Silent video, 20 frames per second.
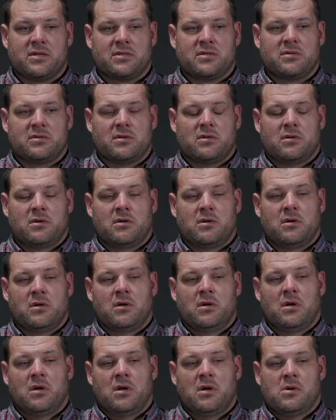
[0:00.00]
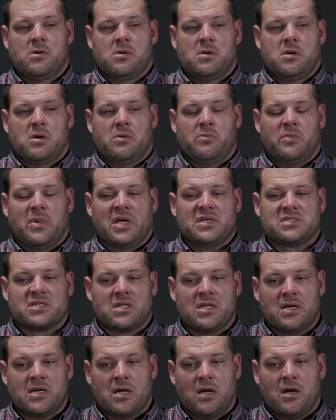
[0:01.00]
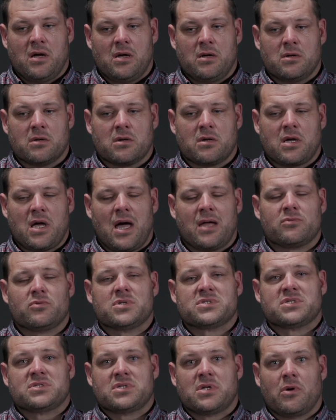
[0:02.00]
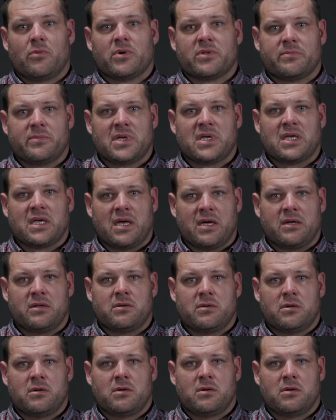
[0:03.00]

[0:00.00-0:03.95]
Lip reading: And basically, God wasn't done with me yet.